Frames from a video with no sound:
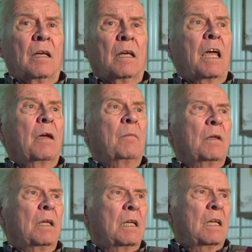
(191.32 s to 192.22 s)
he came.
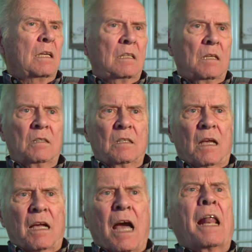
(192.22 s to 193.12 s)
He said,
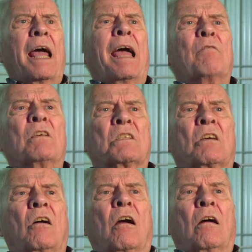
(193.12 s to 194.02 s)
"I gotta have this
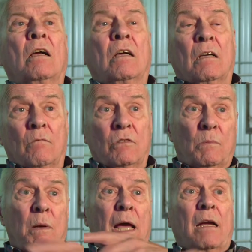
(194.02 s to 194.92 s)
car." It was a
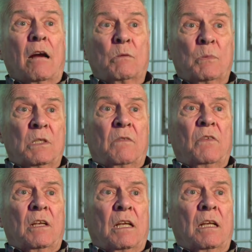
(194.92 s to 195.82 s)
black car
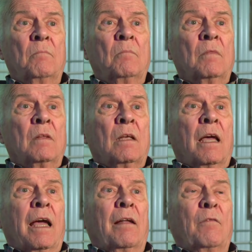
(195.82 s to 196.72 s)
specifically,
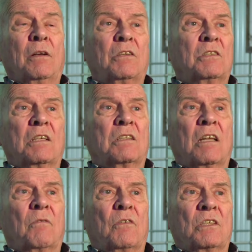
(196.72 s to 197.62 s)
and Richard said, "It's
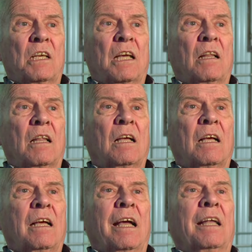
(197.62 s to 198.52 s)
not for sale."
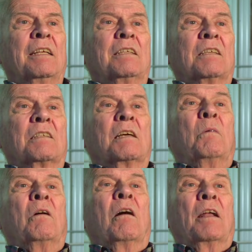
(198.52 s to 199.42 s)
And he says, "Come
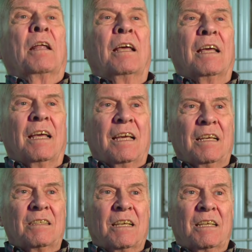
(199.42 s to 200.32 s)
on,"
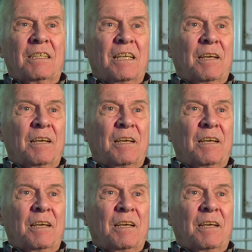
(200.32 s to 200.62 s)
he said,